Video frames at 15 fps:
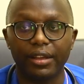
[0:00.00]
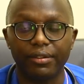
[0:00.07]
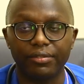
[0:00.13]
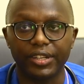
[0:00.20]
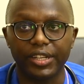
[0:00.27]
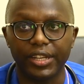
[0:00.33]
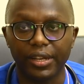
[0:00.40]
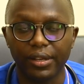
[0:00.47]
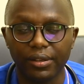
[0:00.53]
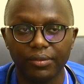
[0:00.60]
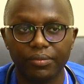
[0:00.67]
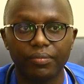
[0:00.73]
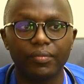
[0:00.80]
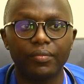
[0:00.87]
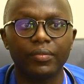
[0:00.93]
every year.
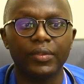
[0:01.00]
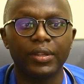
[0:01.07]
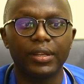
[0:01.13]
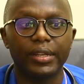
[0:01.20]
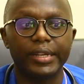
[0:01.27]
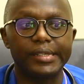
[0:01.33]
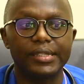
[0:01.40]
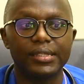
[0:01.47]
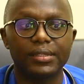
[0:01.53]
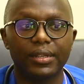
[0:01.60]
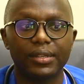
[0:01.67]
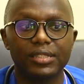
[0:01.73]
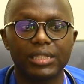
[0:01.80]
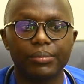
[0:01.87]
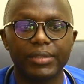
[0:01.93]
It is
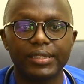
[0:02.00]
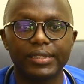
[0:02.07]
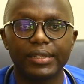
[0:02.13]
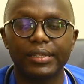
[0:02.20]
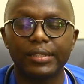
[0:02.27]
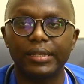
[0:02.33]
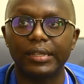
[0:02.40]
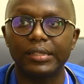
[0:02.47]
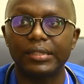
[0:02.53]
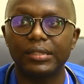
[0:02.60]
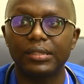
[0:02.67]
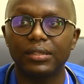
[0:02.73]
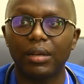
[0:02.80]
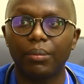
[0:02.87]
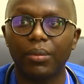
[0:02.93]
estimated
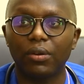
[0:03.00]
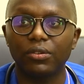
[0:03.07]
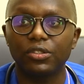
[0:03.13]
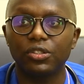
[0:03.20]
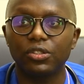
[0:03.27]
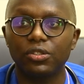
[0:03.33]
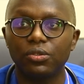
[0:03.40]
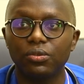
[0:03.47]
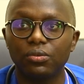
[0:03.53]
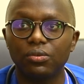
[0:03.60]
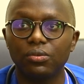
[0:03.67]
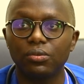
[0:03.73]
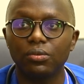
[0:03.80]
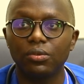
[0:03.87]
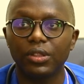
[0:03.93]
that about
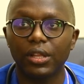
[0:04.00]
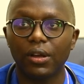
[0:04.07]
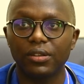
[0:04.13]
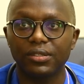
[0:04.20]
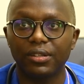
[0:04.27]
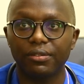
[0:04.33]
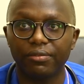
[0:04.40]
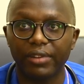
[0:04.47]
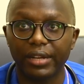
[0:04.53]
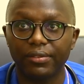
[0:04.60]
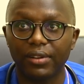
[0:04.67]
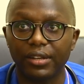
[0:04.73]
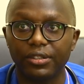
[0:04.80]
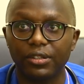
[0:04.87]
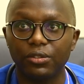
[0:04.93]

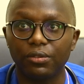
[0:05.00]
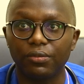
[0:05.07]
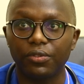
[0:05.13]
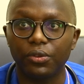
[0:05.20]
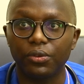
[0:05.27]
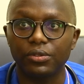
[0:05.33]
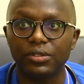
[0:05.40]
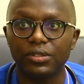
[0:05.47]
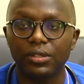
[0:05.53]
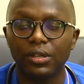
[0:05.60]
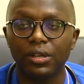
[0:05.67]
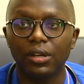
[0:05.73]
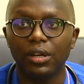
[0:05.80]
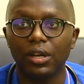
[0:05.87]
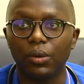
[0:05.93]
2,500 of those
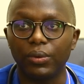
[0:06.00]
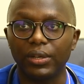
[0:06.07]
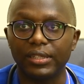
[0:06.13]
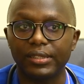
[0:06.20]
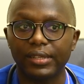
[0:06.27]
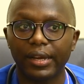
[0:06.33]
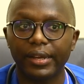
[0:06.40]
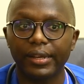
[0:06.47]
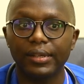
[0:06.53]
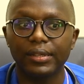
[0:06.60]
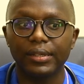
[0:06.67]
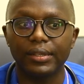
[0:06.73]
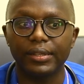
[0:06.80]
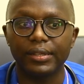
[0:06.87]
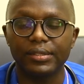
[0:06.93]
will die
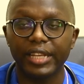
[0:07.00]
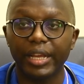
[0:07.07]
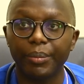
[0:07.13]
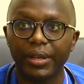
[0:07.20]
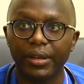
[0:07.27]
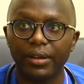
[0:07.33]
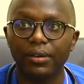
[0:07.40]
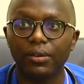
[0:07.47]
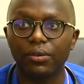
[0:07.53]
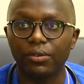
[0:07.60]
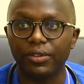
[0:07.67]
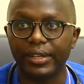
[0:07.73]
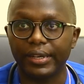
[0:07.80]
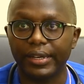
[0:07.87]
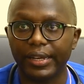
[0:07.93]
the same year
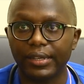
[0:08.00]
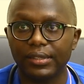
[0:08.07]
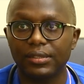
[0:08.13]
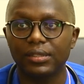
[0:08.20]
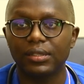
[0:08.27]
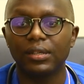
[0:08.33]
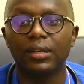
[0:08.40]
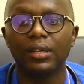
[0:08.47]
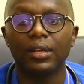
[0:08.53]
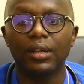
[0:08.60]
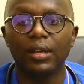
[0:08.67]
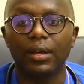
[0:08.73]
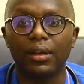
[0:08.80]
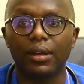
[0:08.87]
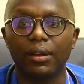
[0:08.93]
or the next
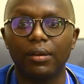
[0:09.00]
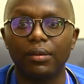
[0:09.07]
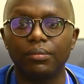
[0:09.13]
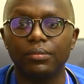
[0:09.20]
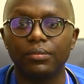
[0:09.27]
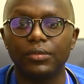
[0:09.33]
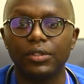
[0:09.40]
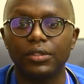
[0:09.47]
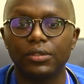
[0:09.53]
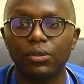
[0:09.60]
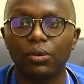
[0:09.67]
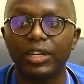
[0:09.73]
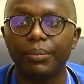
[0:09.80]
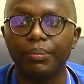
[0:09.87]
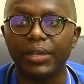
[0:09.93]

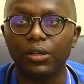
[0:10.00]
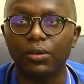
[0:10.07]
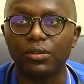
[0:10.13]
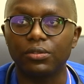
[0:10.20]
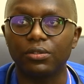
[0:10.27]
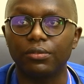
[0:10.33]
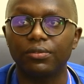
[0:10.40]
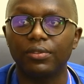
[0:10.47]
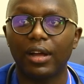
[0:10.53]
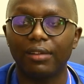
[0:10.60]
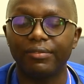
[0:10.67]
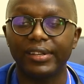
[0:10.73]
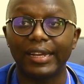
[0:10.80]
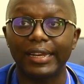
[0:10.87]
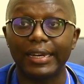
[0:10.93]
solely because of
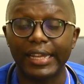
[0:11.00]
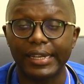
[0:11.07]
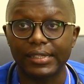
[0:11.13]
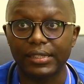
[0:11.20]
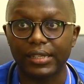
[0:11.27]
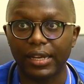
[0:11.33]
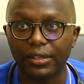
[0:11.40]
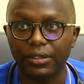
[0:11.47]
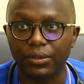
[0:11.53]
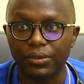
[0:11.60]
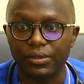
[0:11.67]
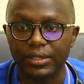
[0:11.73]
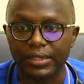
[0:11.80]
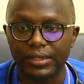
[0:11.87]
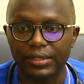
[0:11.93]
having a late
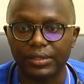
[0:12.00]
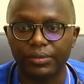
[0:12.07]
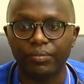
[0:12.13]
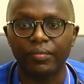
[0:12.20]
diagnosis.